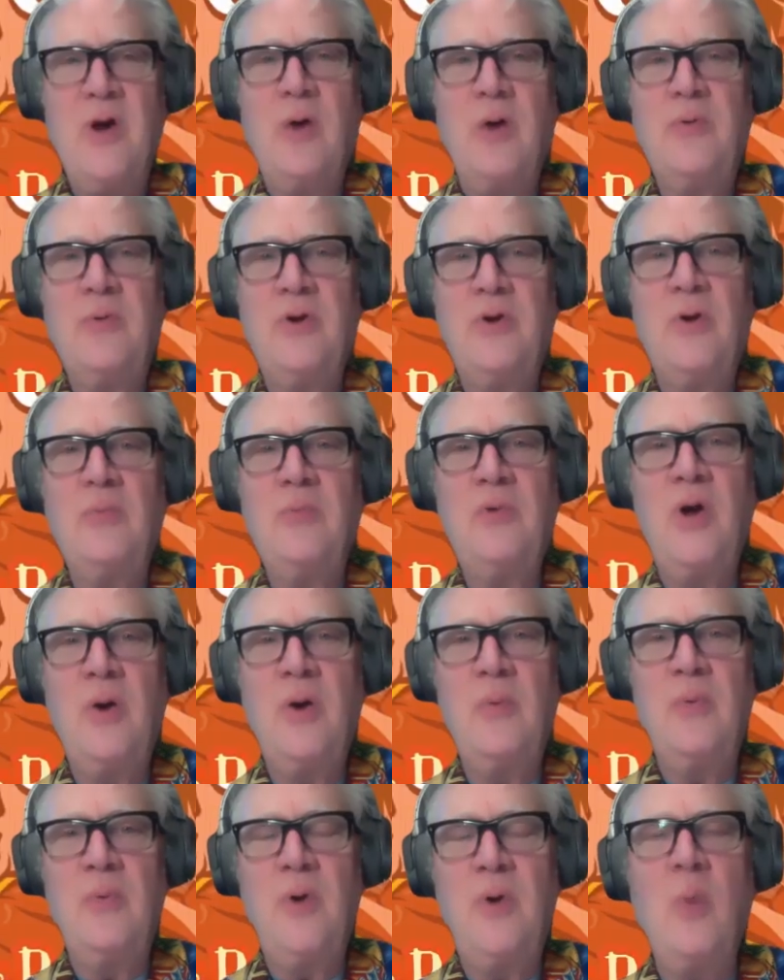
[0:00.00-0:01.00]
no, no.
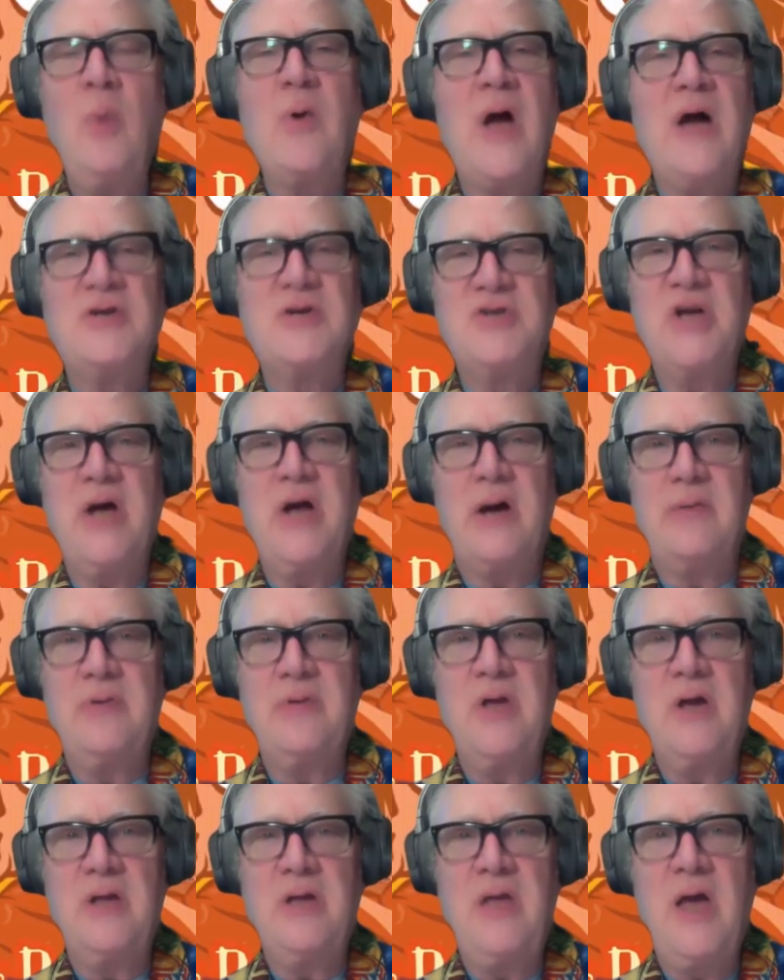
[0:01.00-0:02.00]
Oh gosh, yeah,
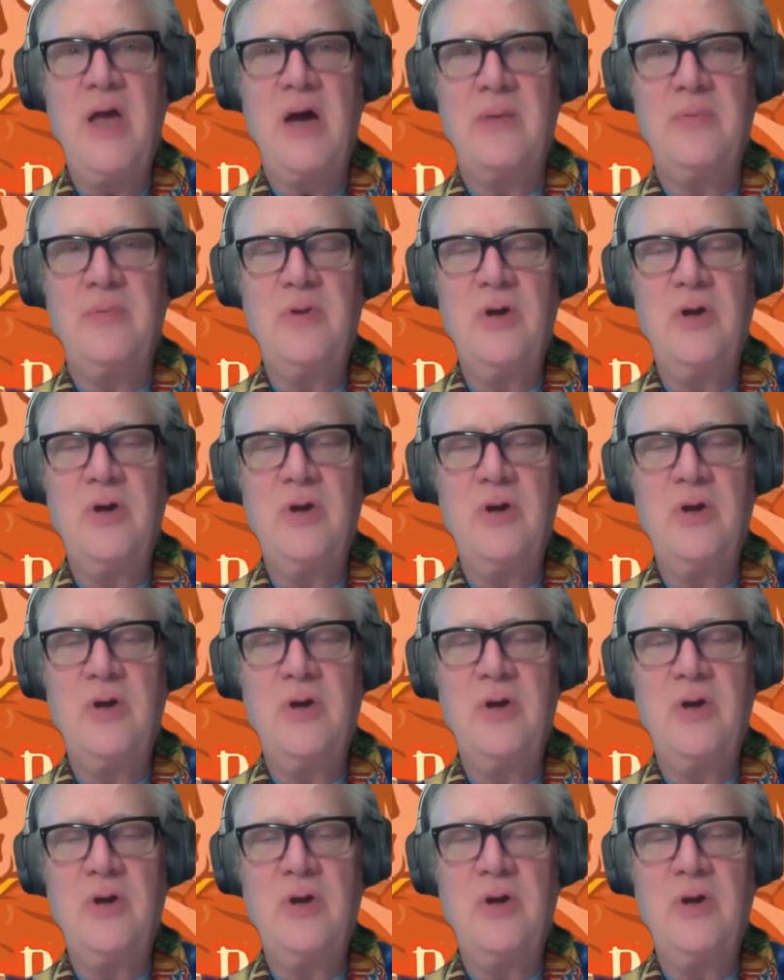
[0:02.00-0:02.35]
yeah, yeah.